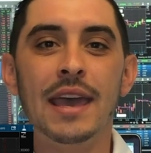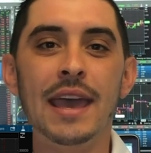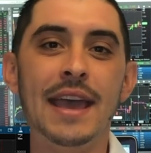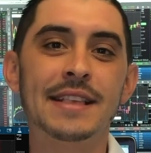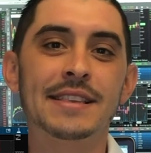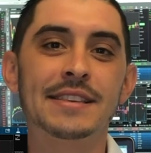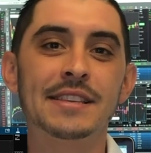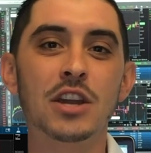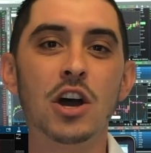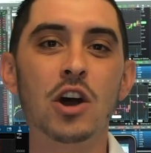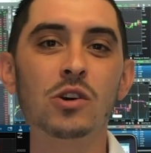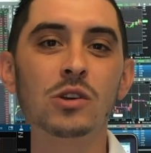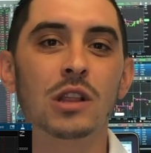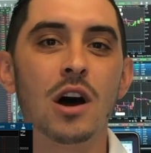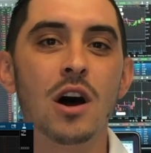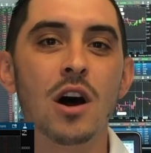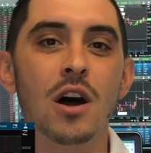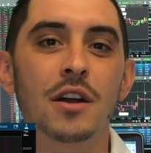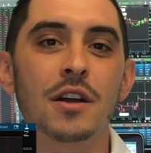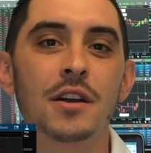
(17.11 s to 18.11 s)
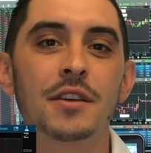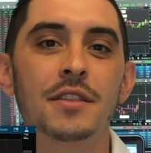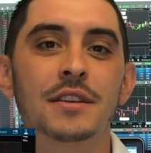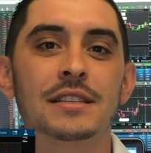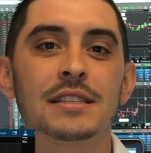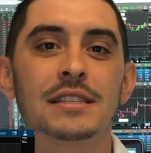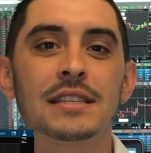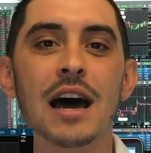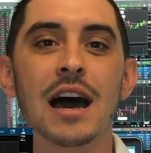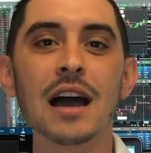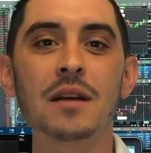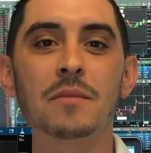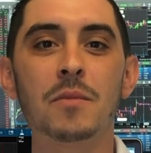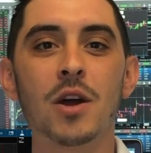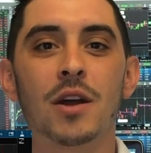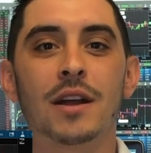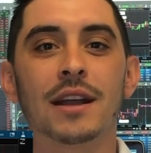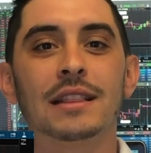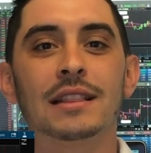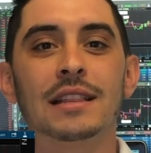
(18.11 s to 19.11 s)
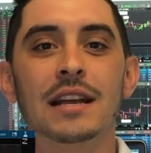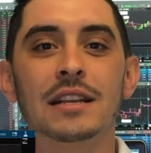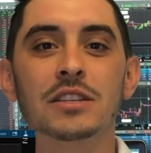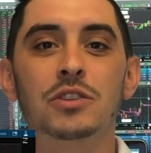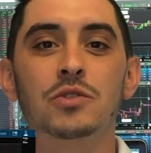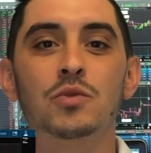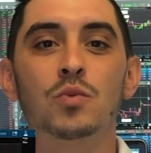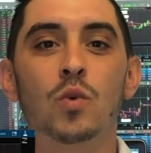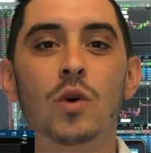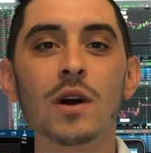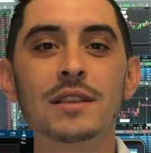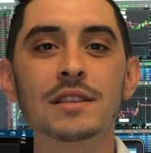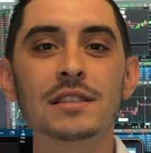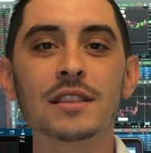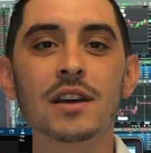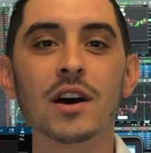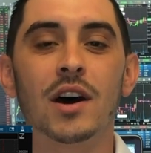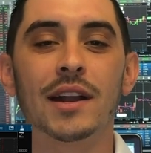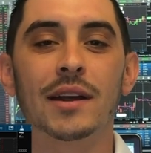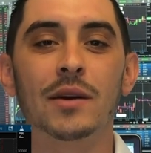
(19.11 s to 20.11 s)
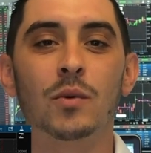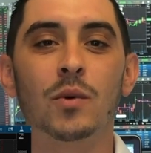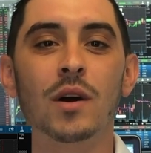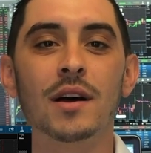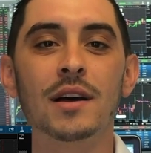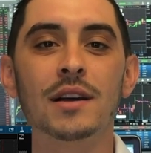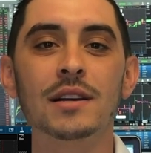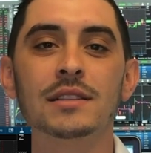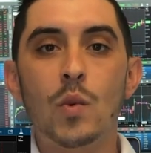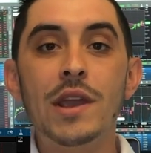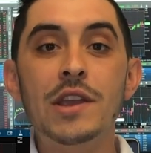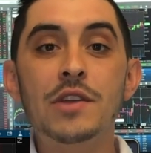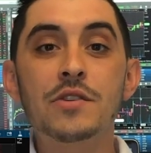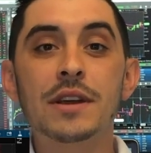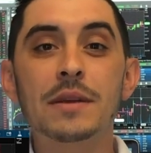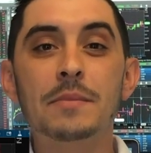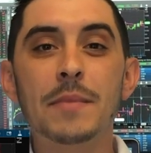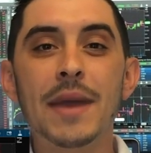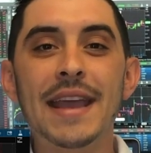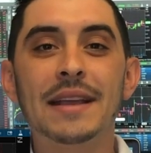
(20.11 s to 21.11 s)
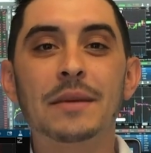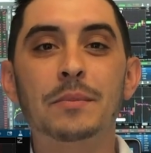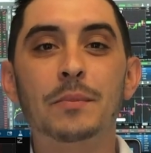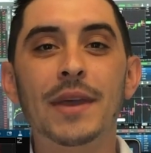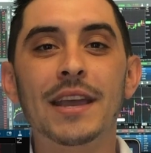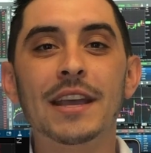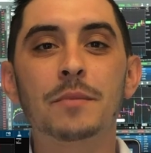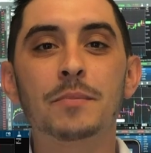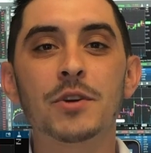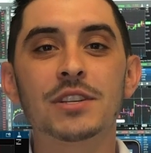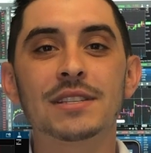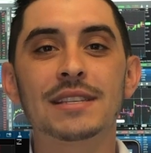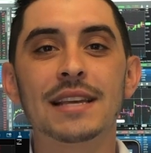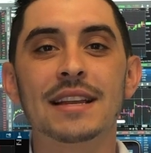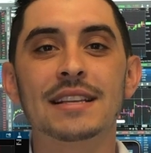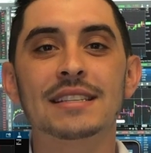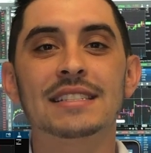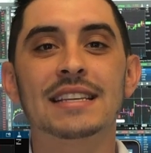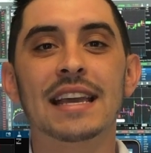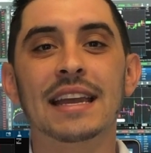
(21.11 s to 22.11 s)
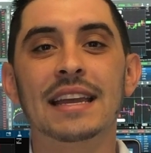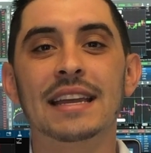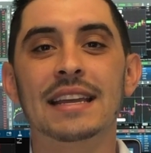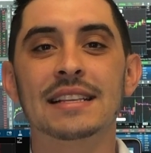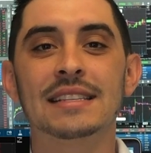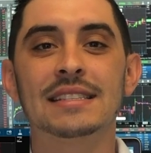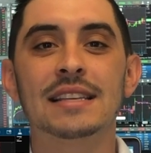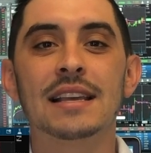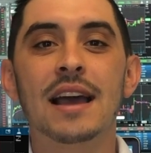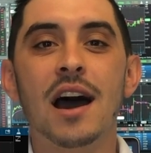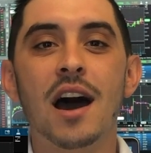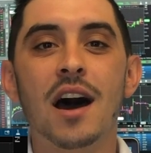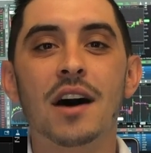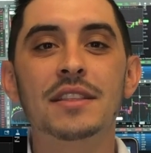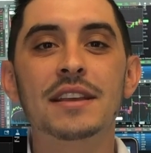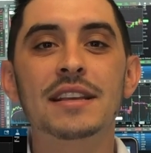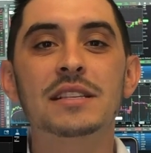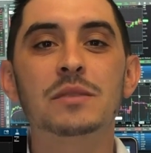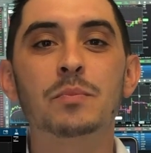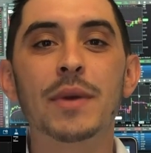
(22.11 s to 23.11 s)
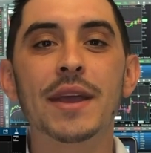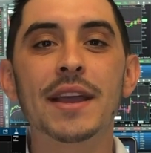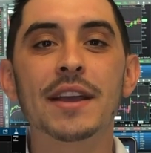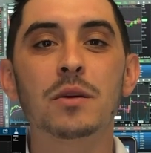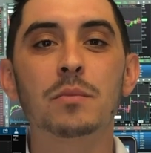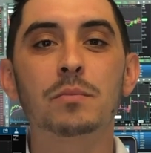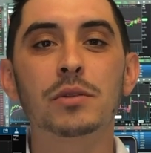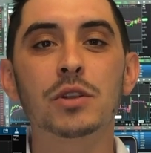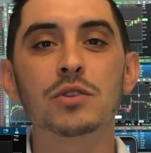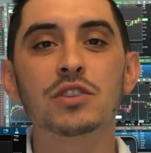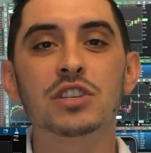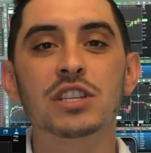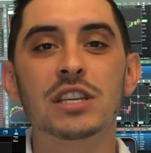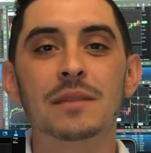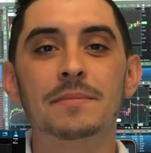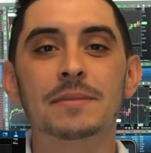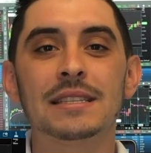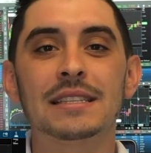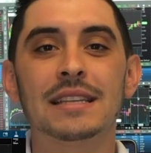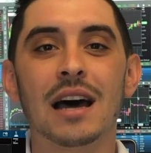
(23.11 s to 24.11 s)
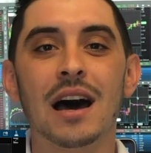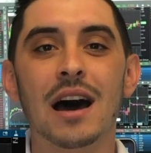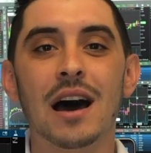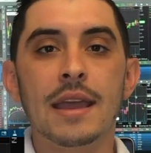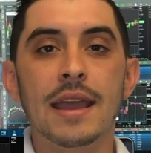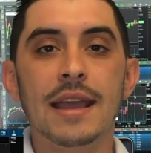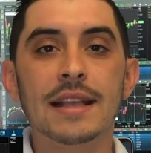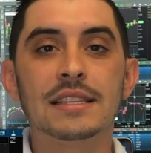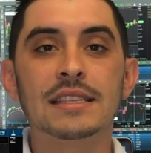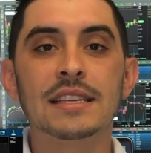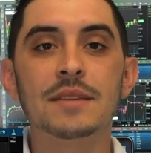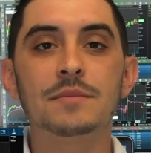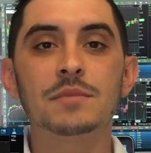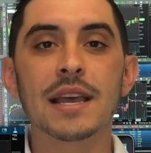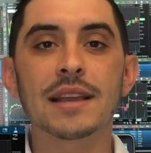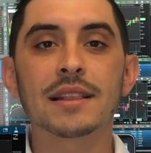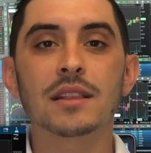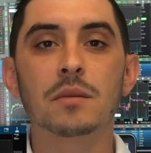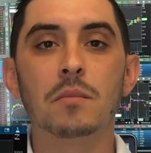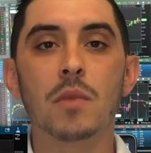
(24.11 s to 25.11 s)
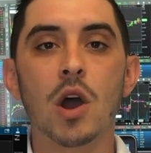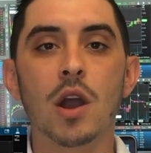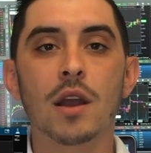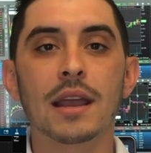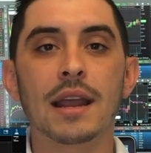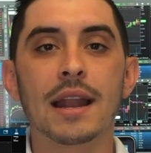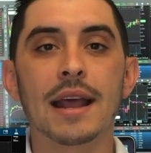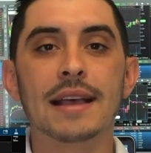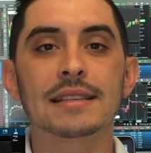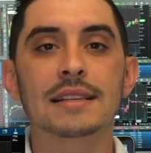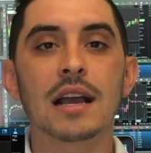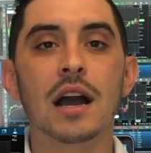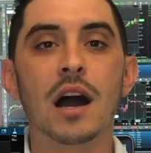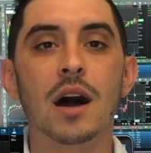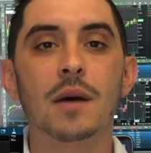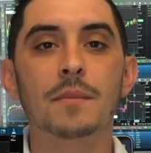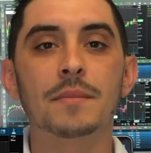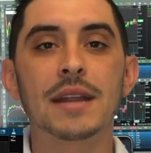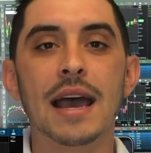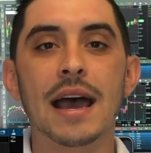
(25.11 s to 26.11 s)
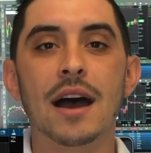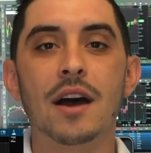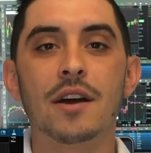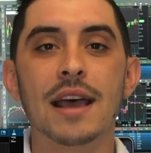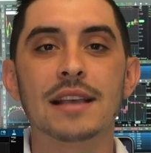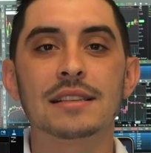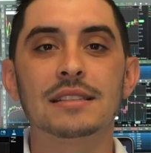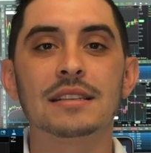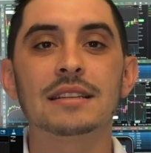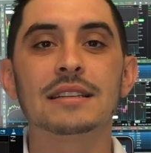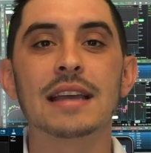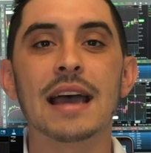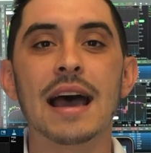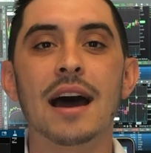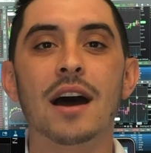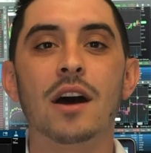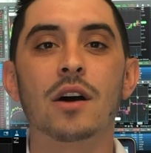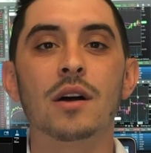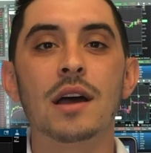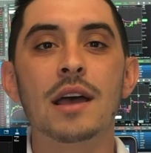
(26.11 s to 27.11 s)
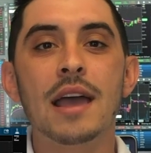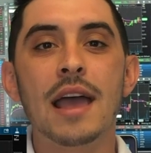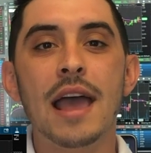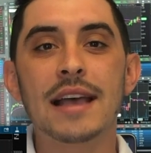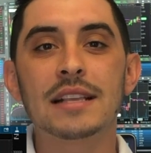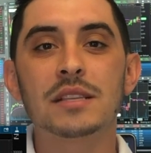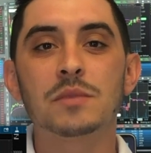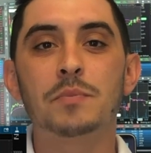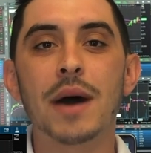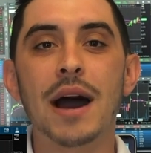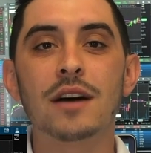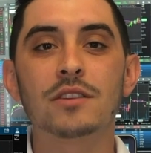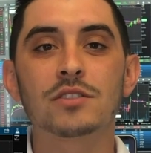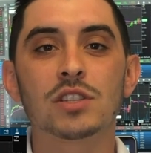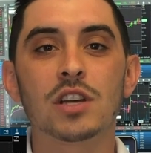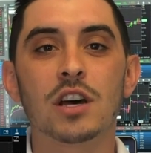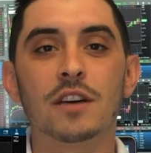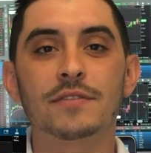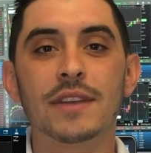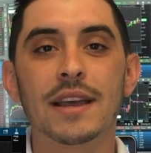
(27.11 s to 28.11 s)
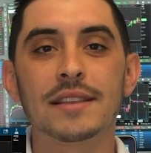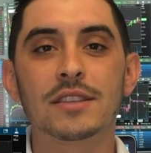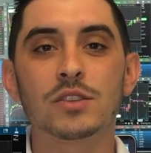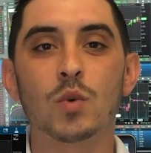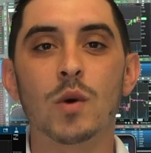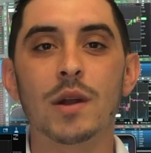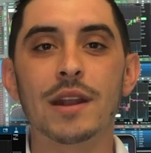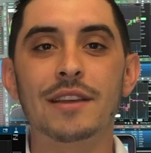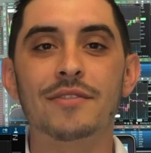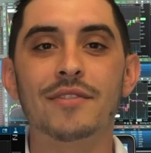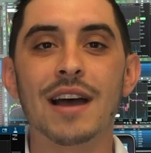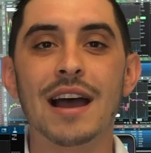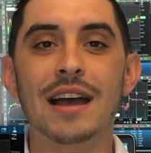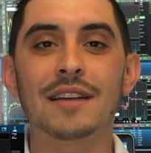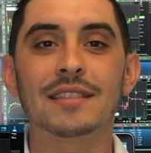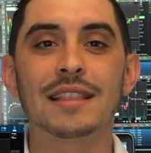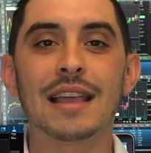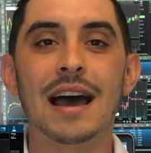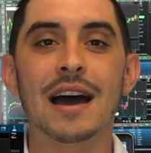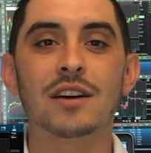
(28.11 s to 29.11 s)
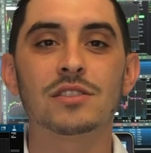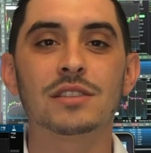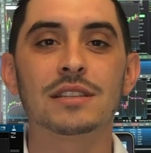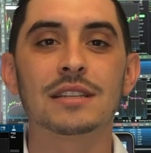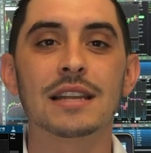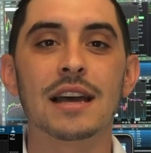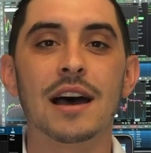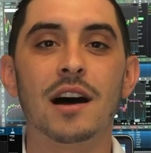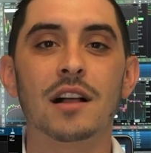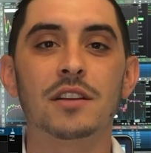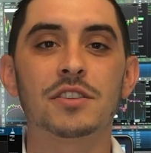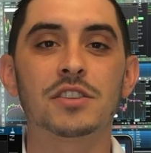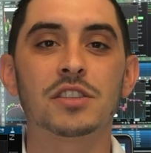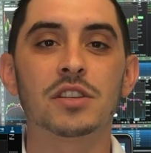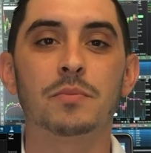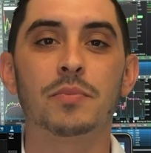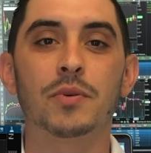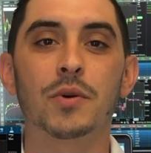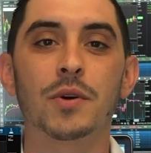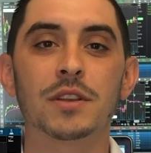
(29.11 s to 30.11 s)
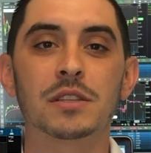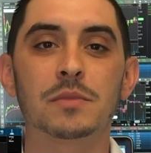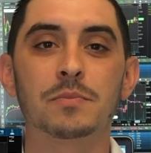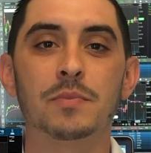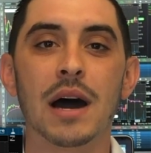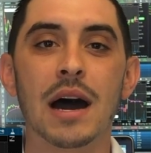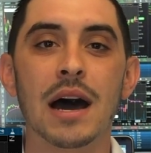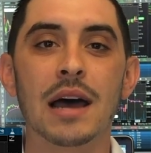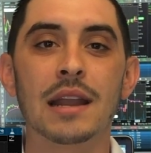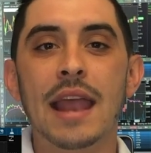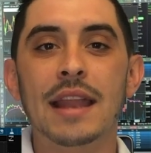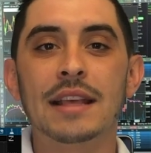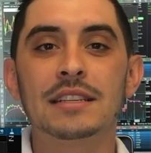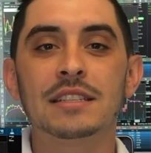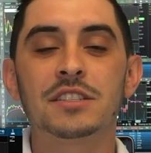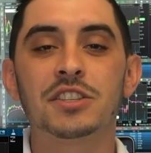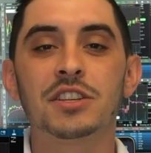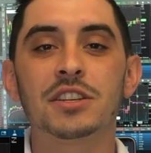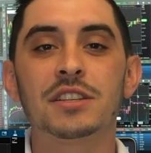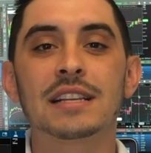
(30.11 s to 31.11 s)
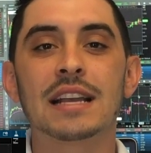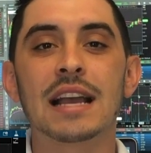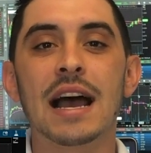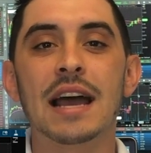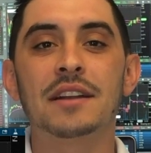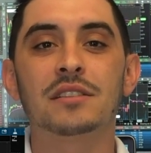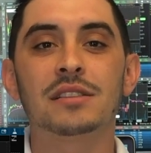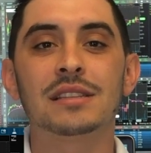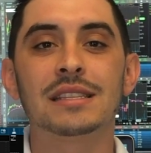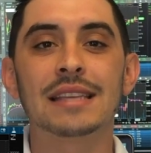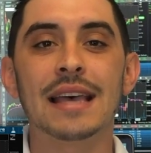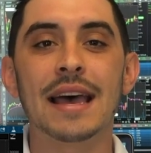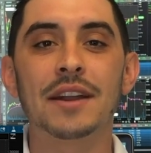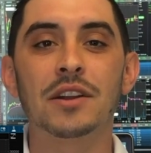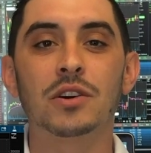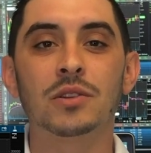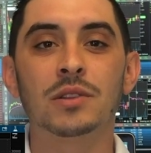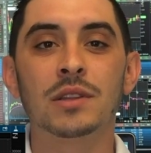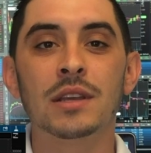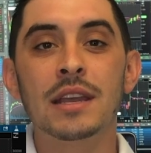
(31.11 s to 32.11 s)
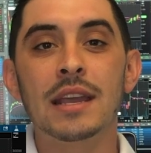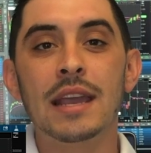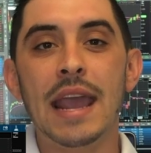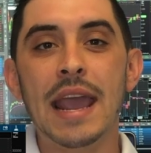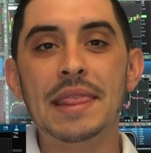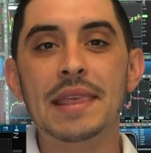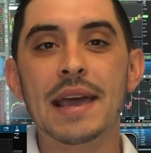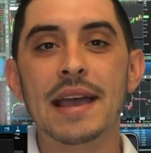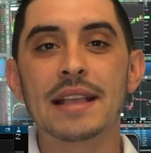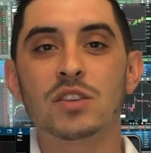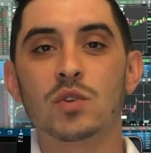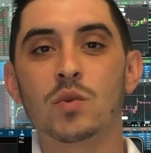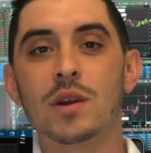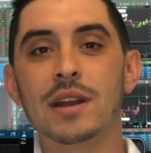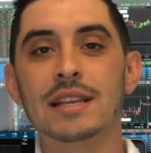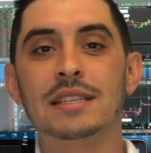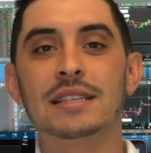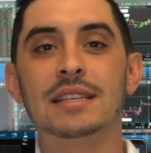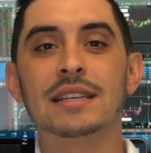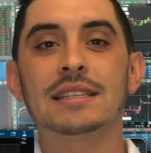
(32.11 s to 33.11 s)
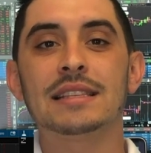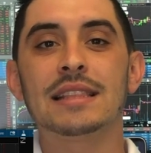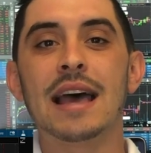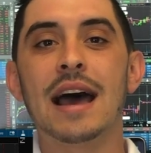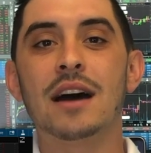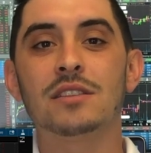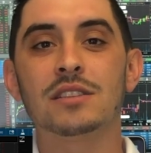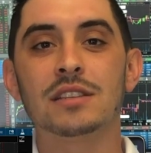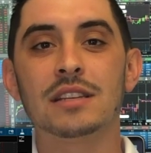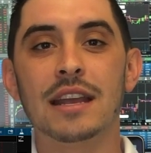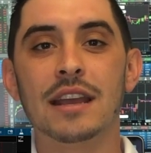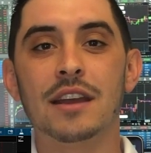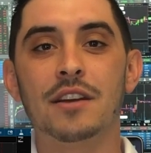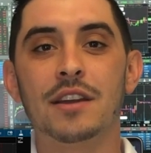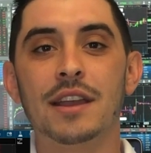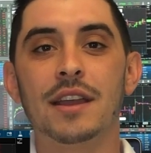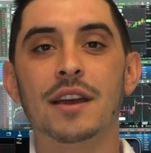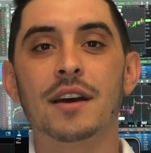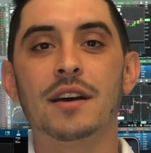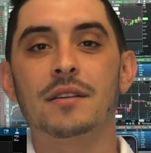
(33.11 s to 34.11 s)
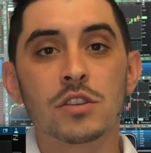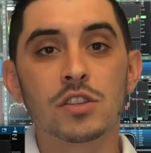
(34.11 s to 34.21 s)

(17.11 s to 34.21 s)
It's no longer the stock market that you once thought it was, but you can make big percentage gains on these bigger blue chip stocks. It seems like the market has calmed down as the Dow has bounced off that $25,000 support spot and has just kind of settled in that 26,000 area.